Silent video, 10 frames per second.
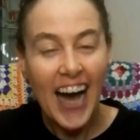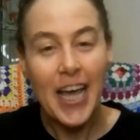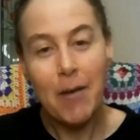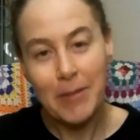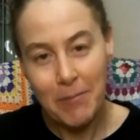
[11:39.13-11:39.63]
I
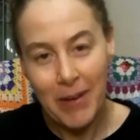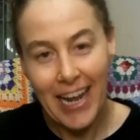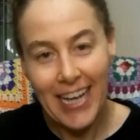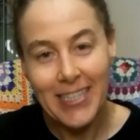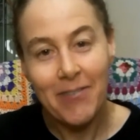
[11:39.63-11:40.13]
aim to
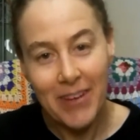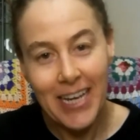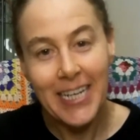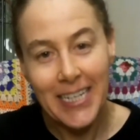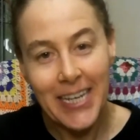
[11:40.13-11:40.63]
please. I
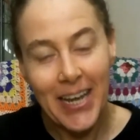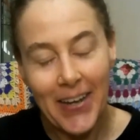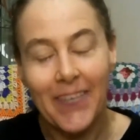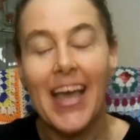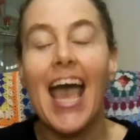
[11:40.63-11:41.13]
really
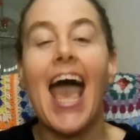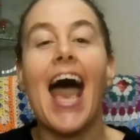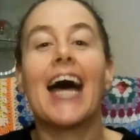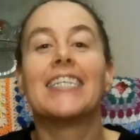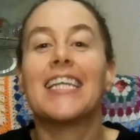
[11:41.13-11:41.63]
do.
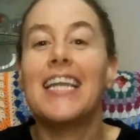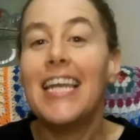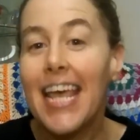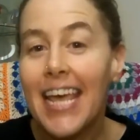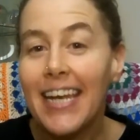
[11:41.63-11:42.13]
And
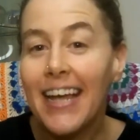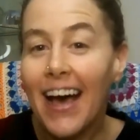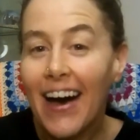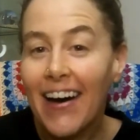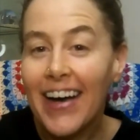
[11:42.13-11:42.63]
Lynn,
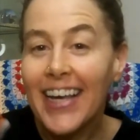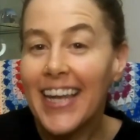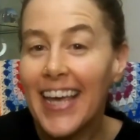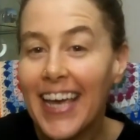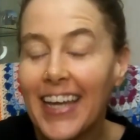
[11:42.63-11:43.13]
hi
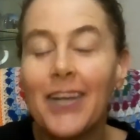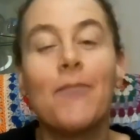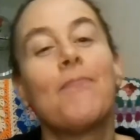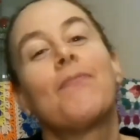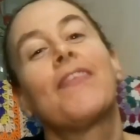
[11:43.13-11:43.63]

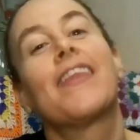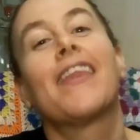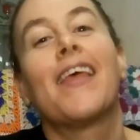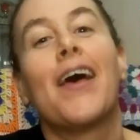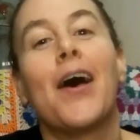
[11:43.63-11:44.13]
Lynn.
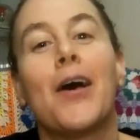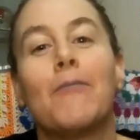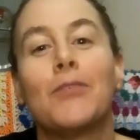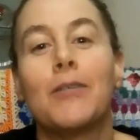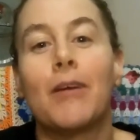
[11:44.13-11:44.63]

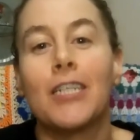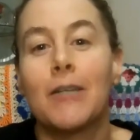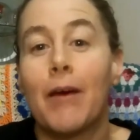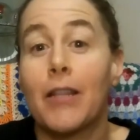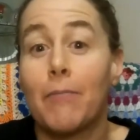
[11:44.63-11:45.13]
She
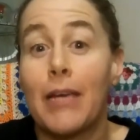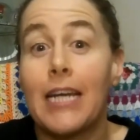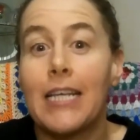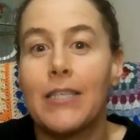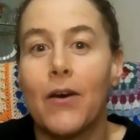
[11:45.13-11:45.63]
mentioned about the
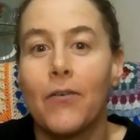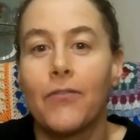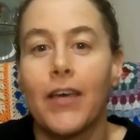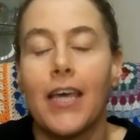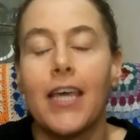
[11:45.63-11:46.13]
Beanie's
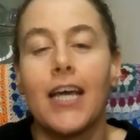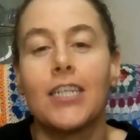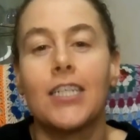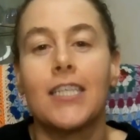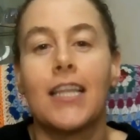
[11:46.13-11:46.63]
coffee,
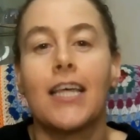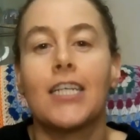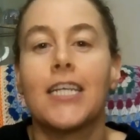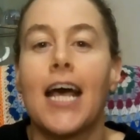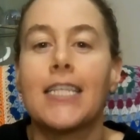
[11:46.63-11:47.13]
and she said
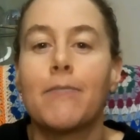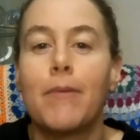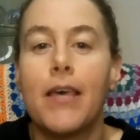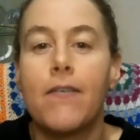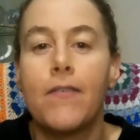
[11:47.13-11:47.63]
that she has a
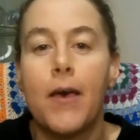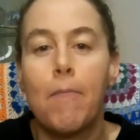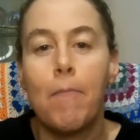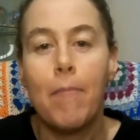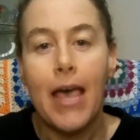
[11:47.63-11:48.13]
bit of
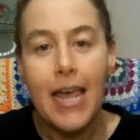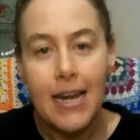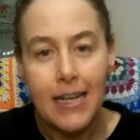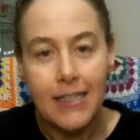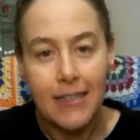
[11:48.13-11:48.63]

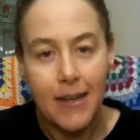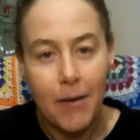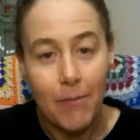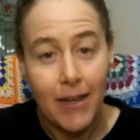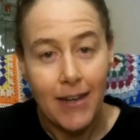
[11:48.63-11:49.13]
Baileys in
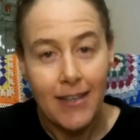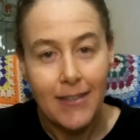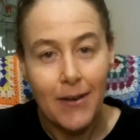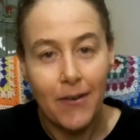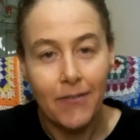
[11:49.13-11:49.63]
her
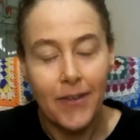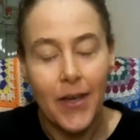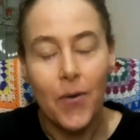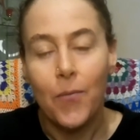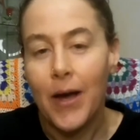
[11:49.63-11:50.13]
Beanie's
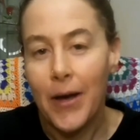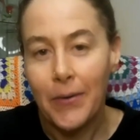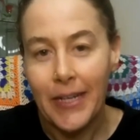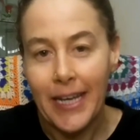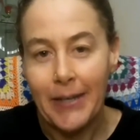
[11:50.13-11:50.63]
coffee.
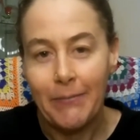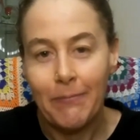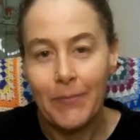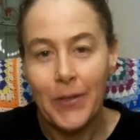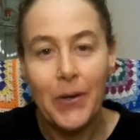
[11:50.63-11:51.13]
Well, Lynn,
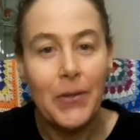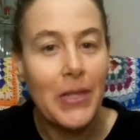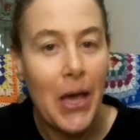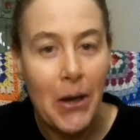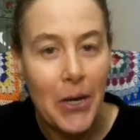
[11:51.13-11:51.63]
you're not
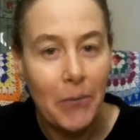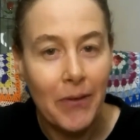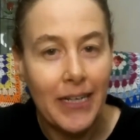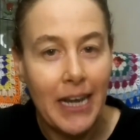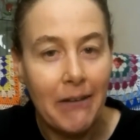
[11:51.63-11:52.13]
the only
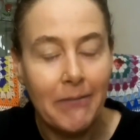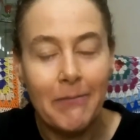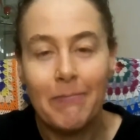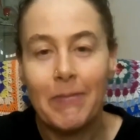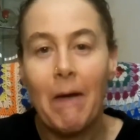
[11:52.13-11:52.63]
one, love.
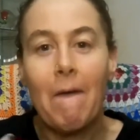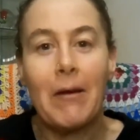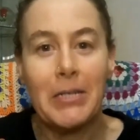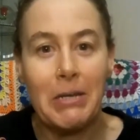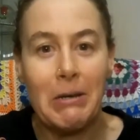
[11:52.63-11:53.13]

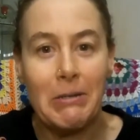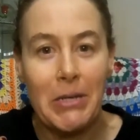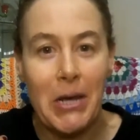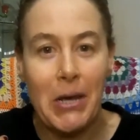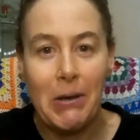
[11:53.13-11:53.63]
I do
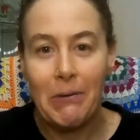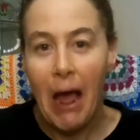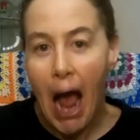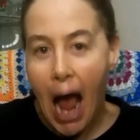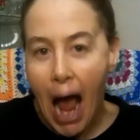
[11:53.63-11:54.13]
too.
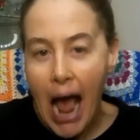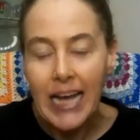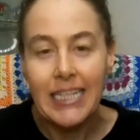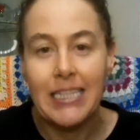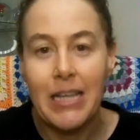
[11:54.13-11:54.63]

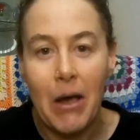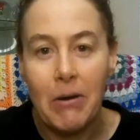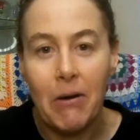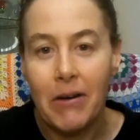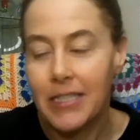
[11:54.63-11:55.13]
It's
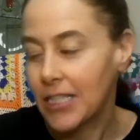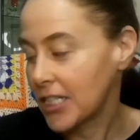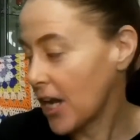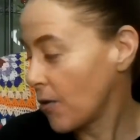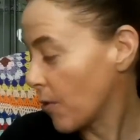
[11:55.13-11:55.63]
so nice.
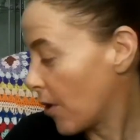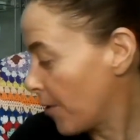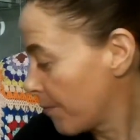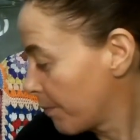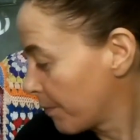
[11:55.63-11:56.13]
And you know
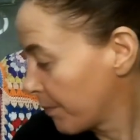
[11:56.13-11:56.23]
what?